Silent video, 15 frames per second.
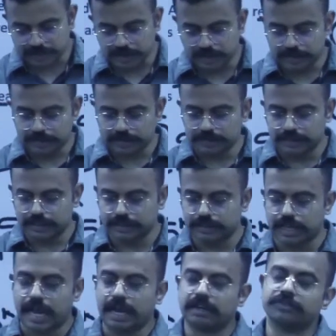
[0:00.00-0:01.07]
that
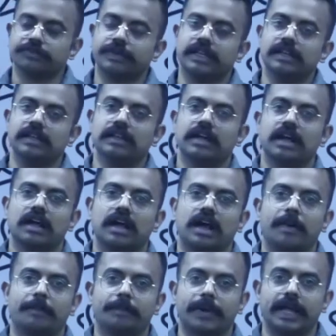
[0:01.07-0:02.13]
these acts will
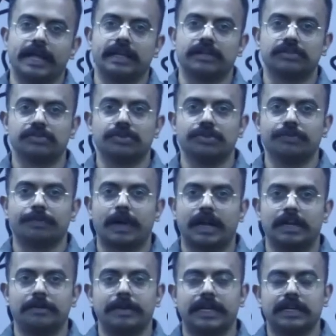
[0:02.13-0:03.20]
apply. So
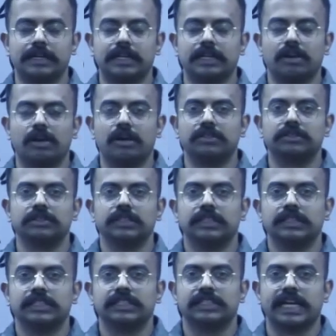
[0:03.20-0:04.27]
parliamentary laws,
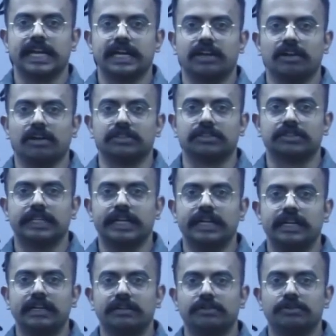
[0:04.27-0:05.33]
state laws,
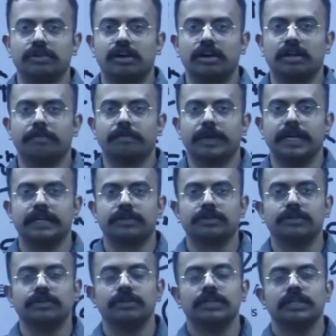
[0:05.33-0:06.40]
they do not apply
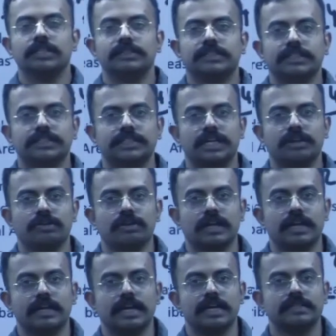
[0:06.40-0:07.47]
to 6th schedule
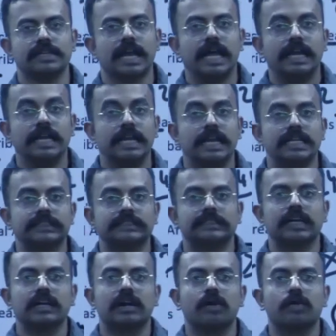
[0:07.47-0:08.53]
areas unless
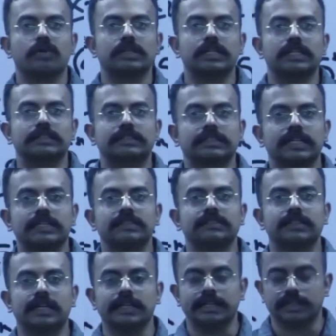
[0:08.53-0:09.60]
the governor says
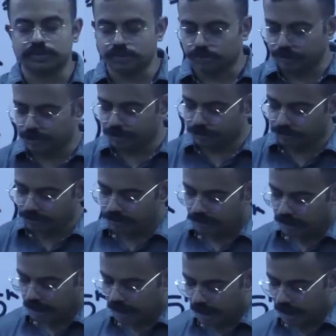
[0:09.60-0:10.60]
that it is going to